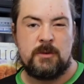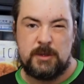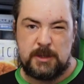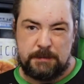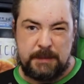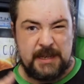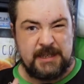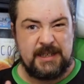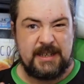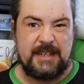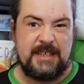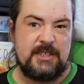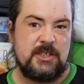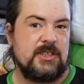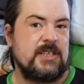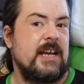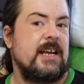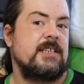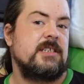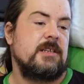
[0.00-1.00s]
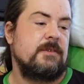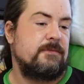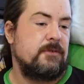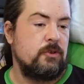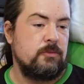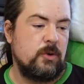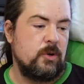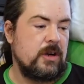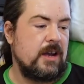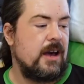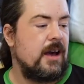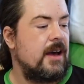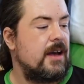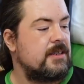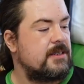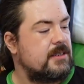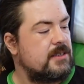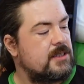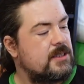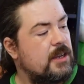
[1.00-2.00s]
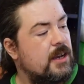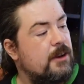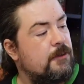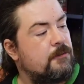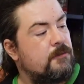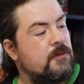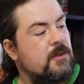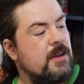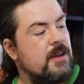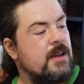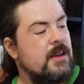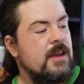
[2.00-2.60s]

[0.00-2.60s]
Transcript: which basically just adds a few more cards and stuff